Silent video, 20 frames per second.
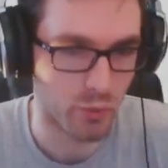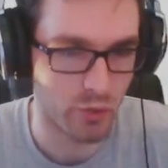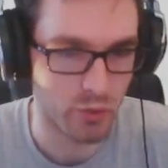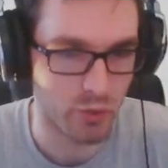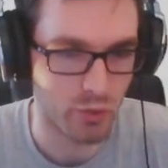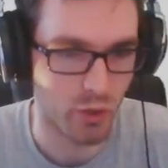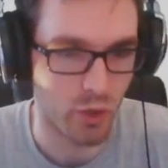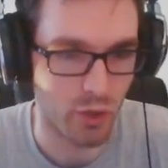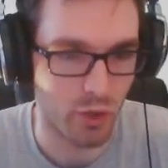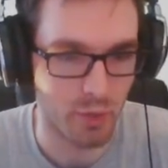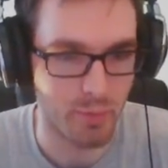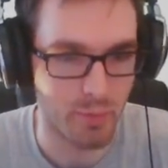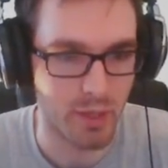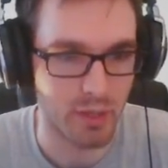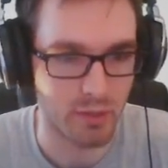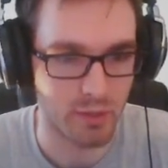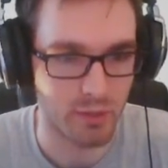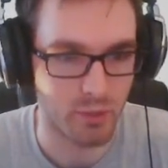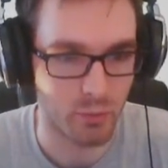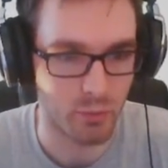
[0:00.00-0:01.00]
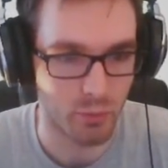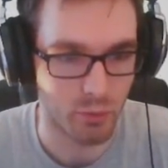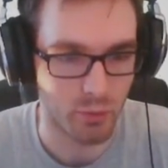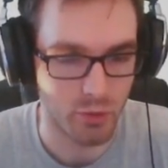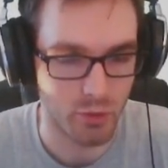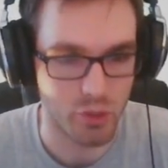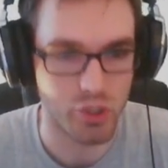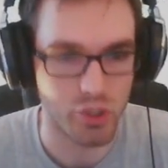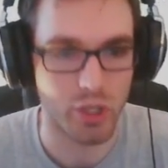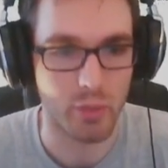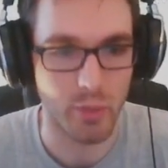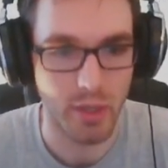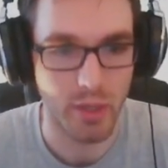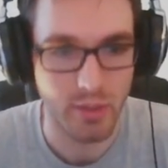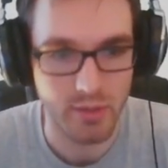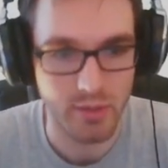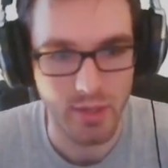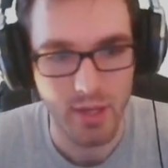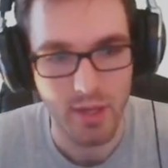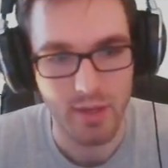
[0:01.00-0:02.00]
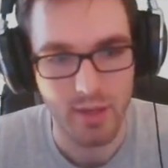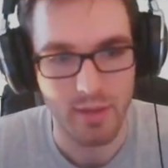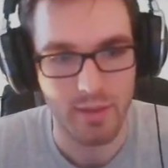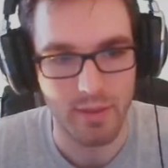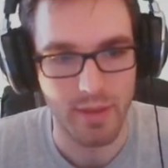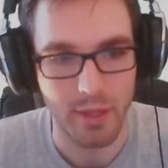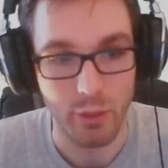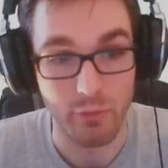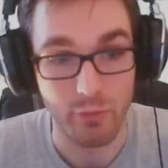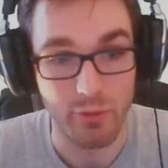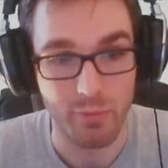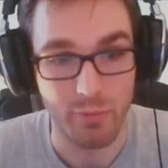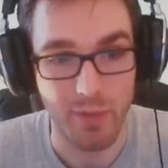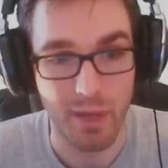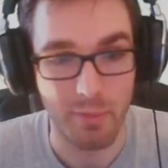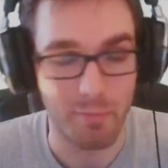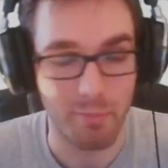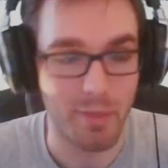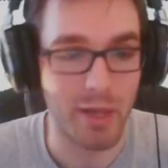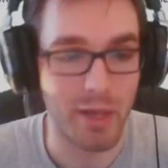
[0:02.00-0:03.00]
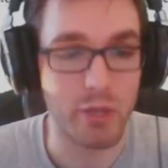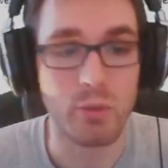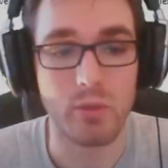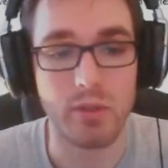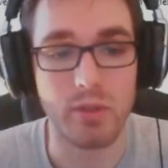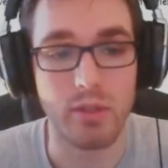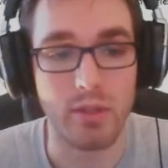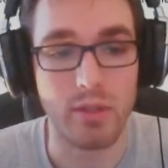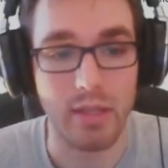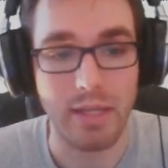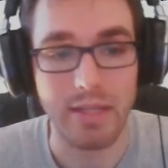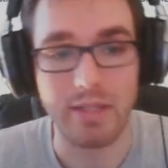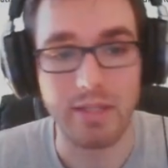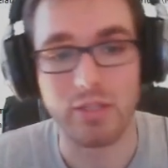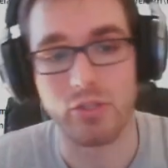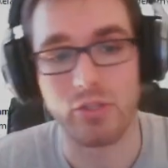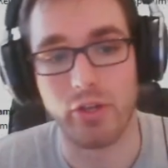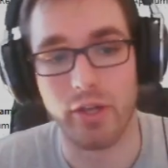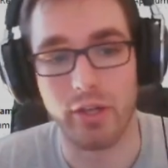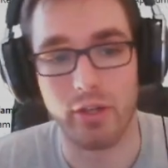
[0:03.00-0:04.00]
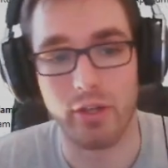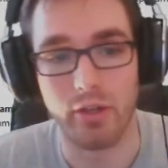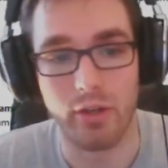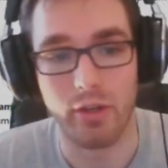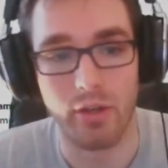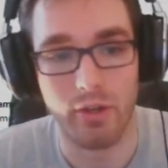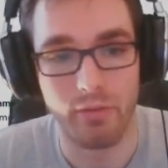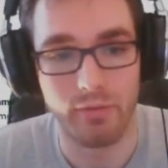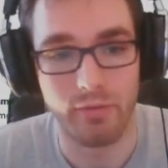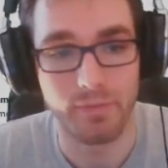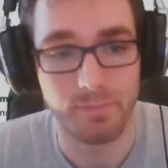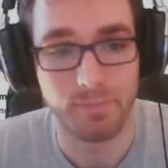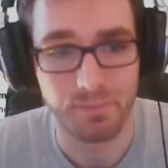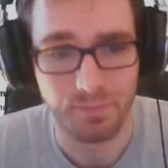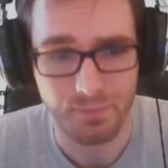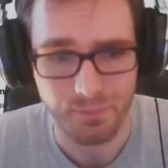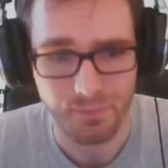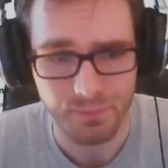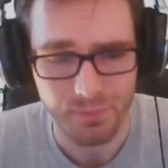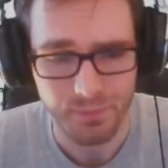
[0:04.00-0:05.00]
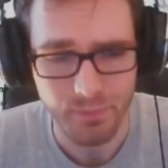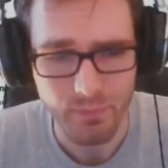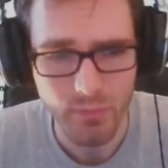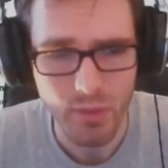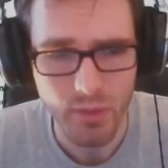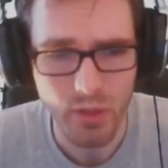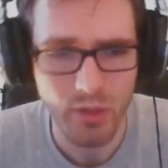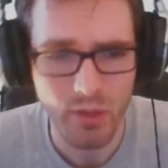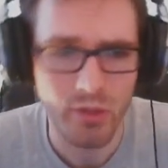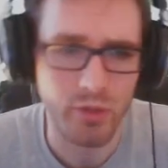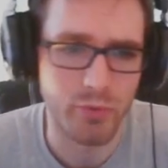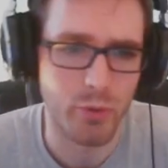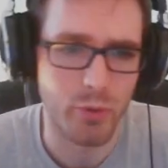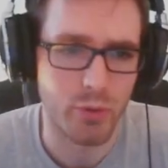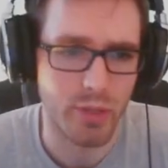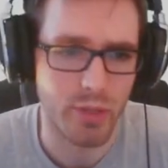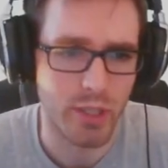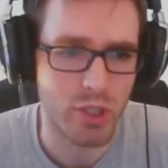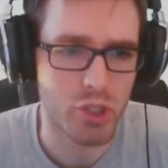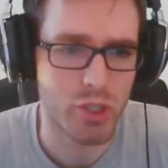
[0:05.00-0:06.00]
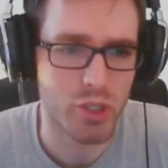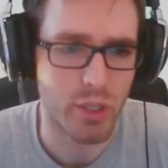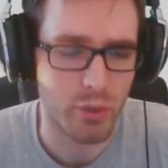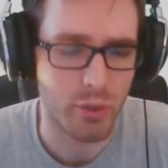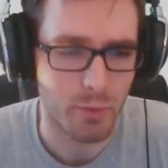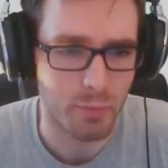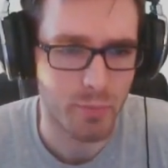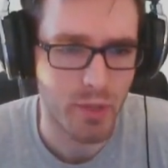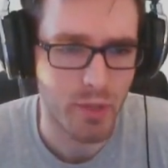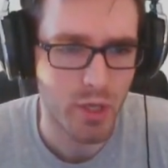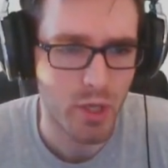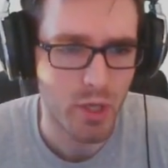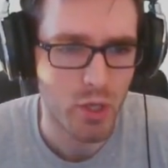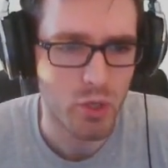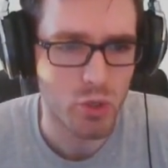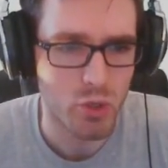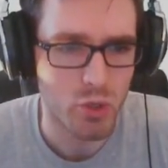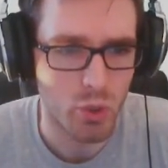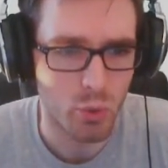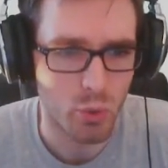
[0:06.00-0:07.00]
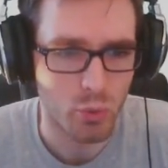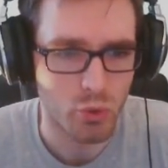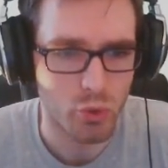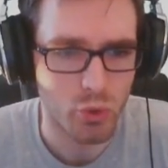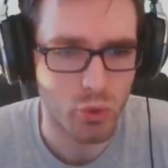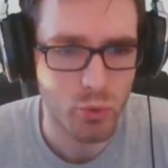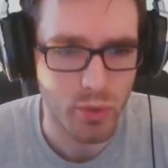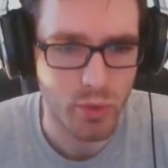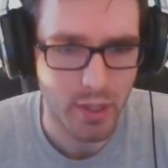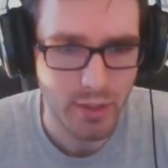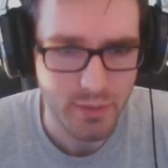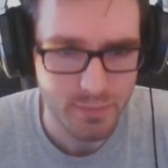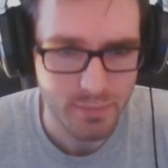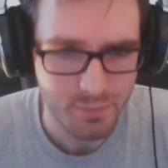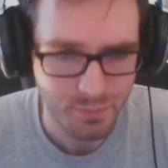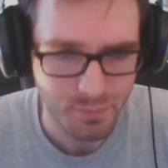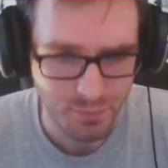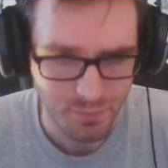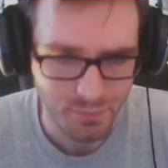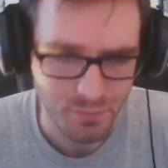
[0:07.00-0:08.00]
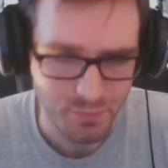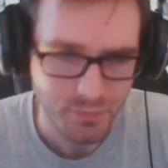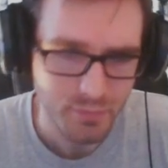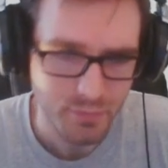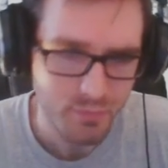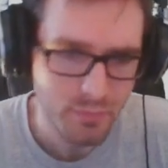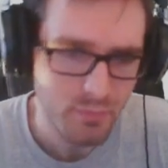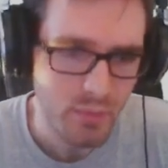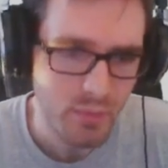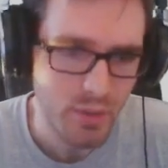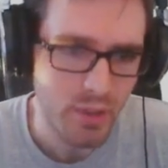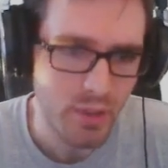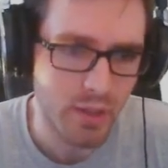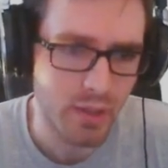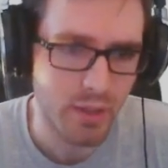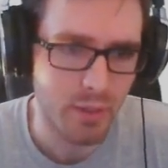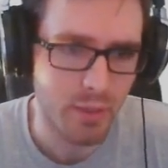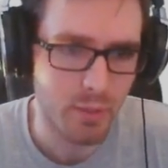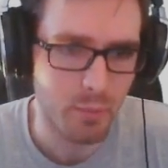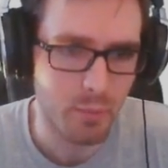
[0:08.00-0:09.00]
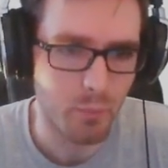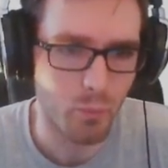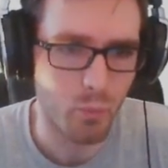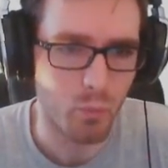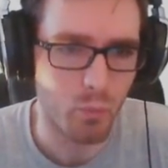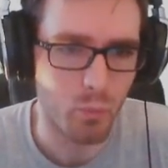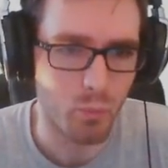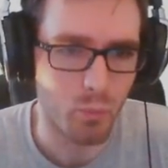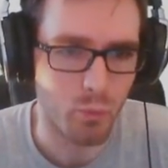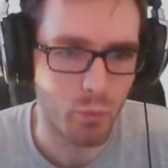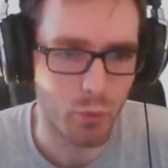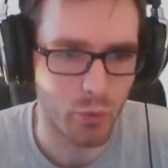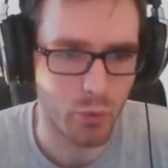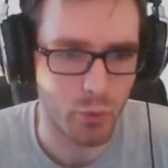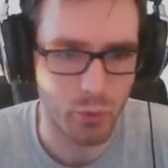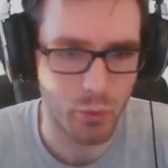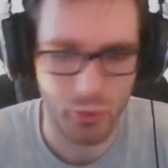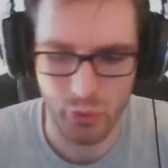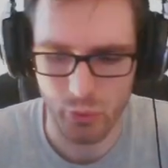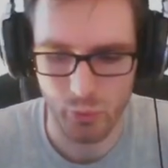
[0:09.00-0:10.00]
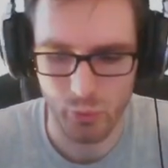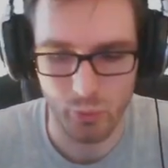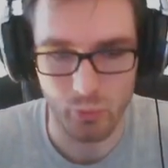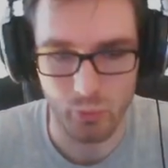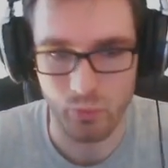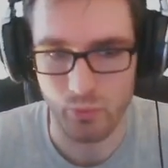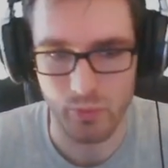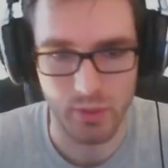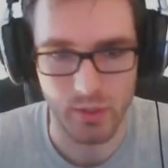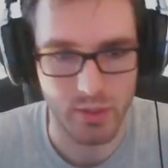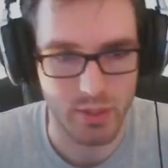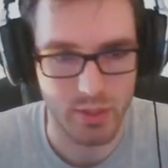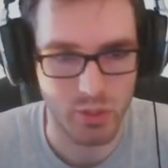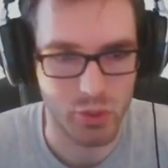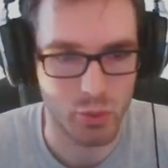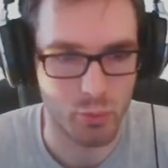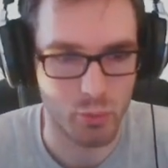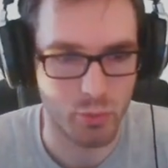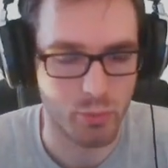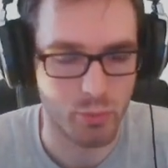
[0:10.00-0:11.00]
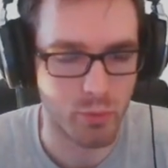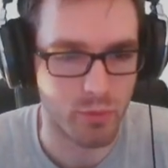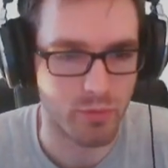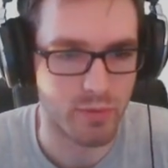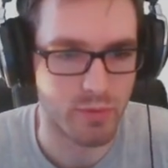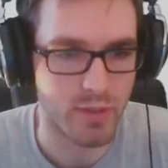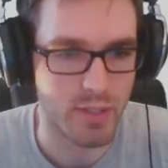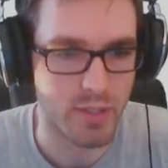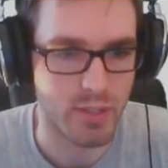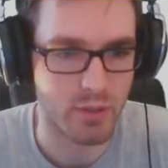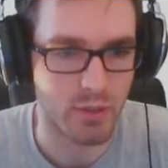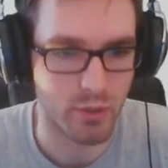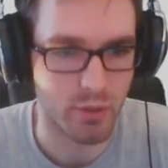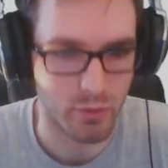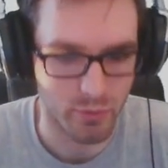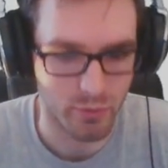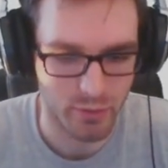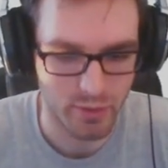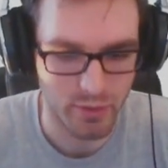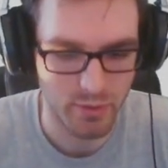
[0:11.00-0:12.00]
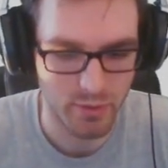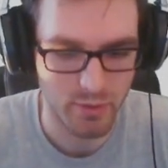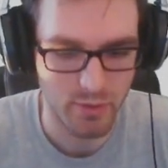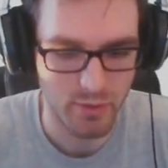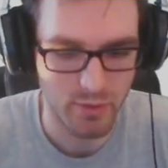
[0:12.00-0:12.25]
to we're going to generate that UV map manually inside of the vertex shader. So to do that, we're going to essentially remove this line over here,